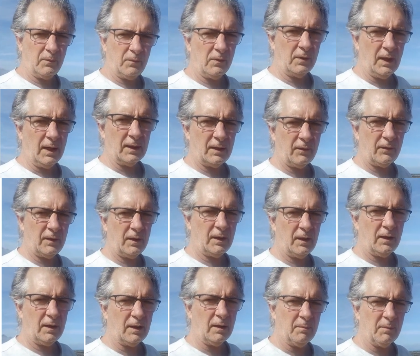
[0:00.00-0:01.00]
So I
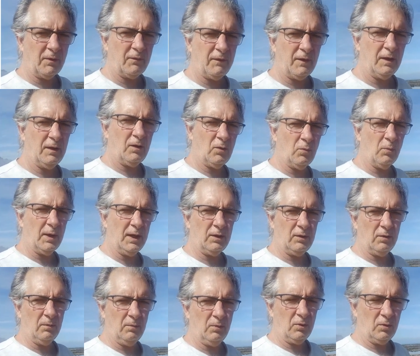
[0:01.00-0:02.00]
decided I must find a way
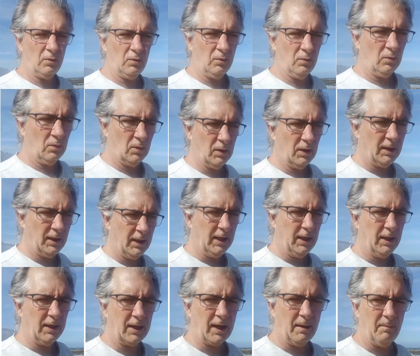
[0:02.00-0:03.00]
to, to earn an
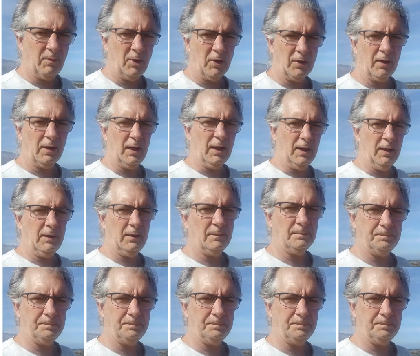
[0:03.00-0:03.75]
income online.